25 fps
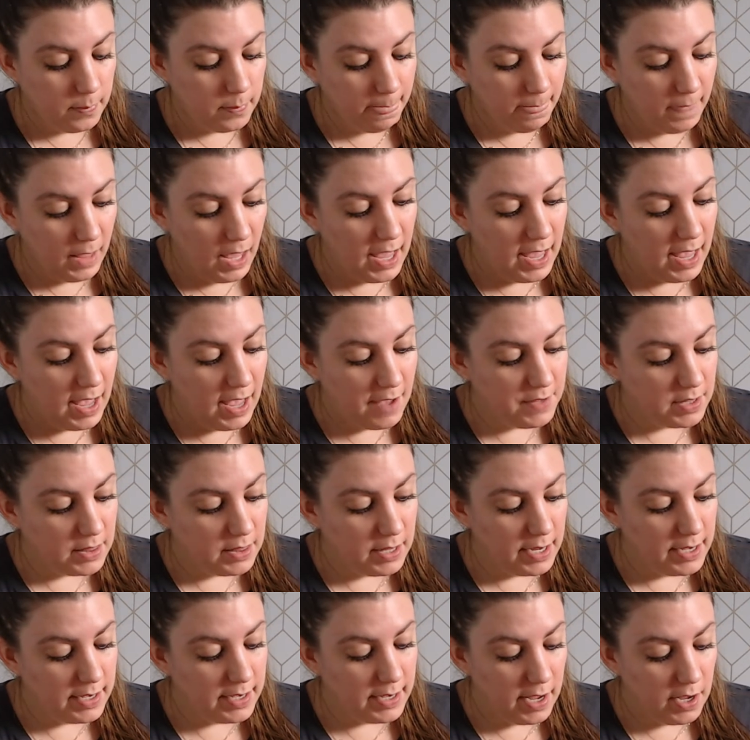I have it
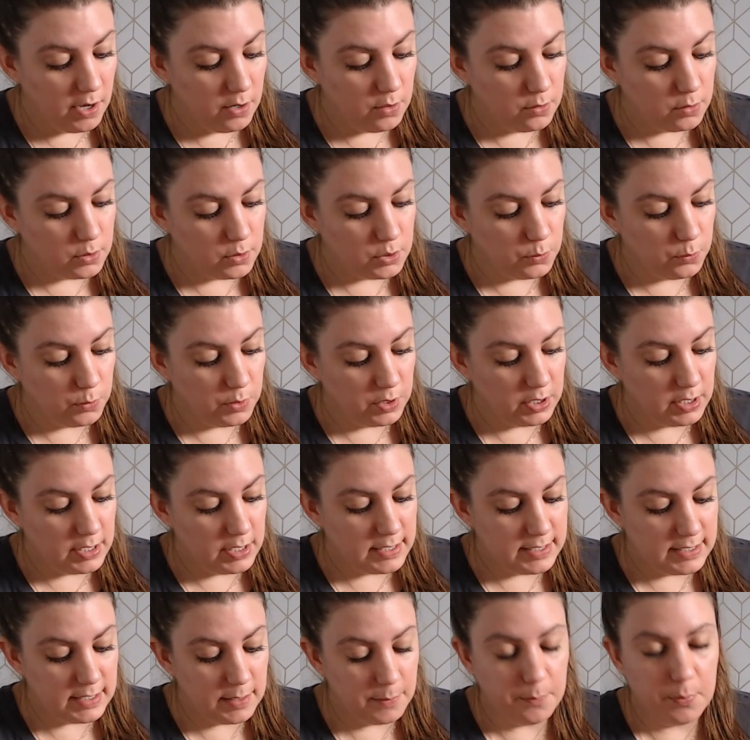laid out really
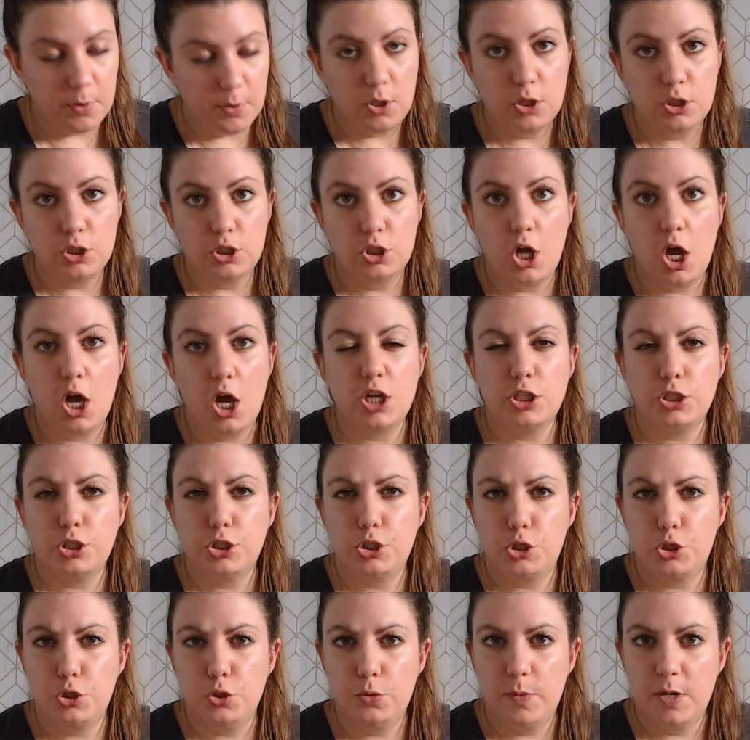simple, not
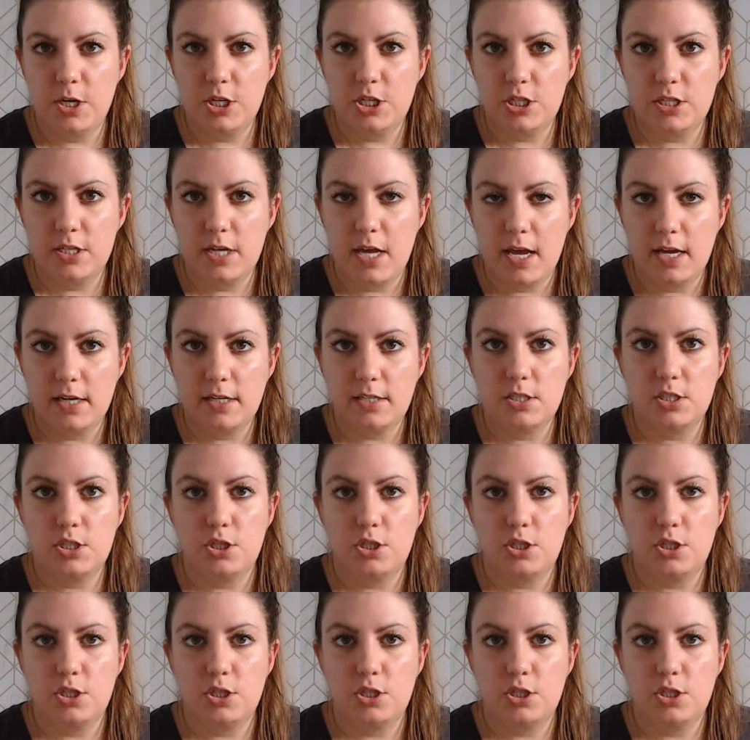too much text.